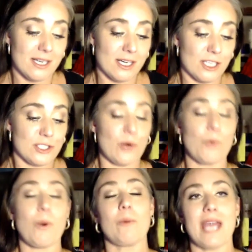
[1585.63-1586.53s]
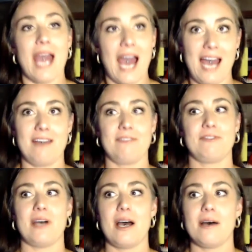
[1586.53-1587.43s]
So what we have
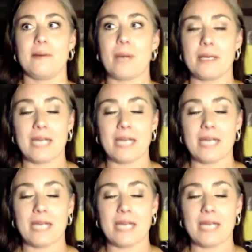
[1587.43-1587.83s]
on